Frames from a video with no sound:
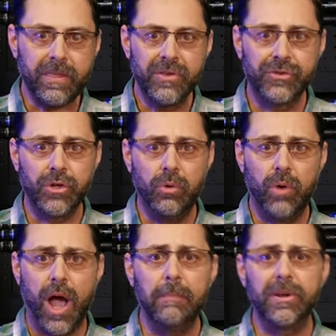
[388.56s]

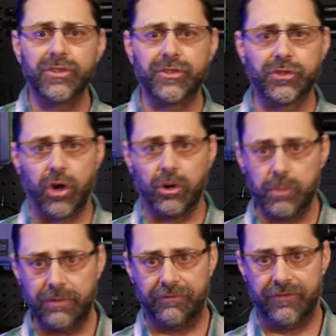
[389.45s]
So I'm going to start
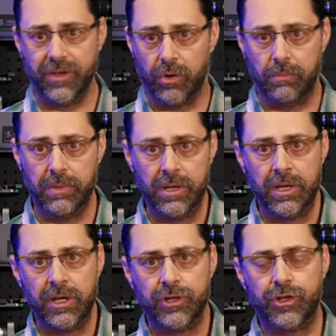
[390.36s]
with film
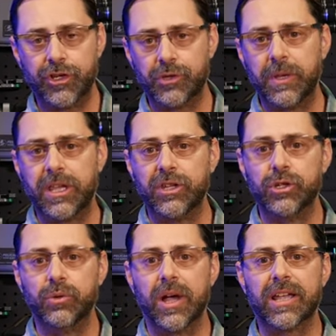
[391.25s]
just so we can
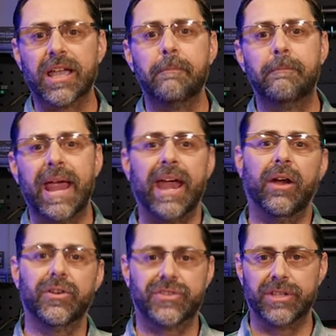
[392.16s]
do a
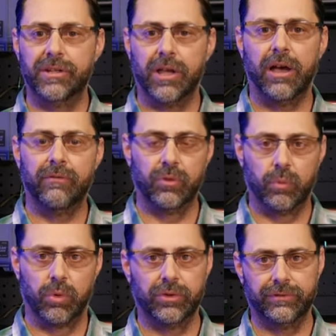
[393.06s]
comparison of the
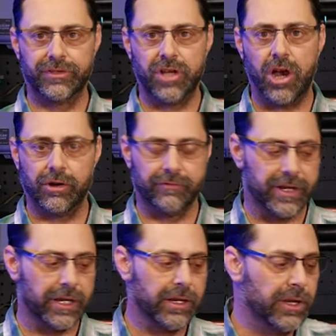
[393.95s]
world of
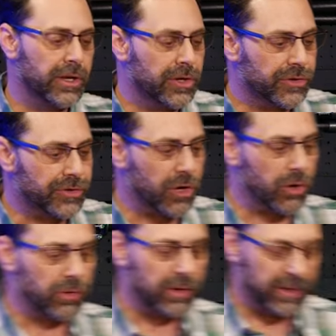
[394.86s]
photography.
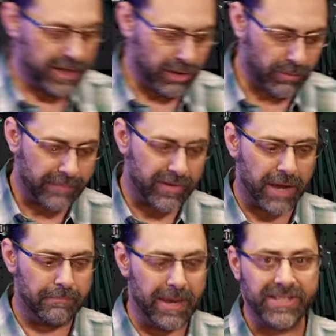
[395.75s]
So here I've
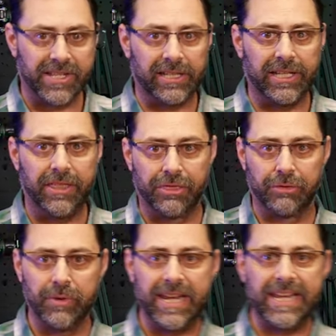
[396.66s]
got basically
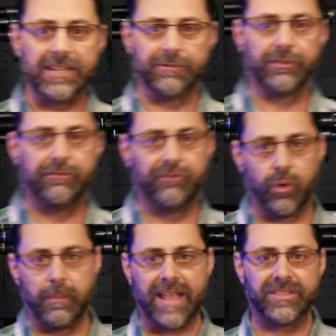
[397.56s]
three different
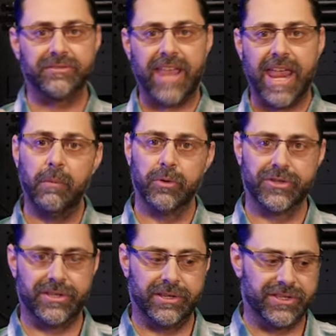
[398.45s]
formats of
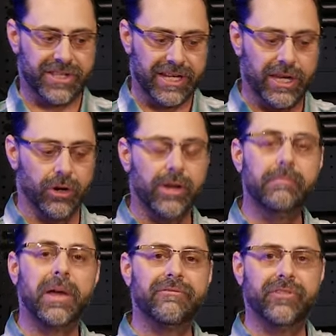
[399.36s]
cameras sitting here
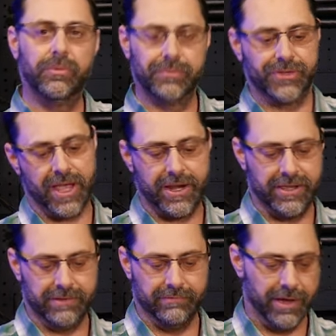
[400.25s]
in my film side
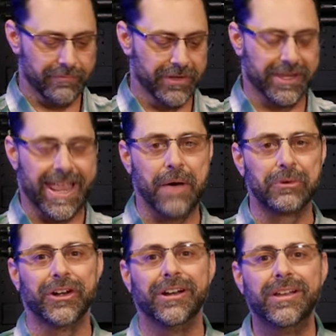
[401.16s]
of the, of the
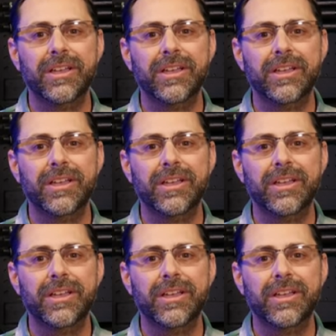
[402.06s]
counter.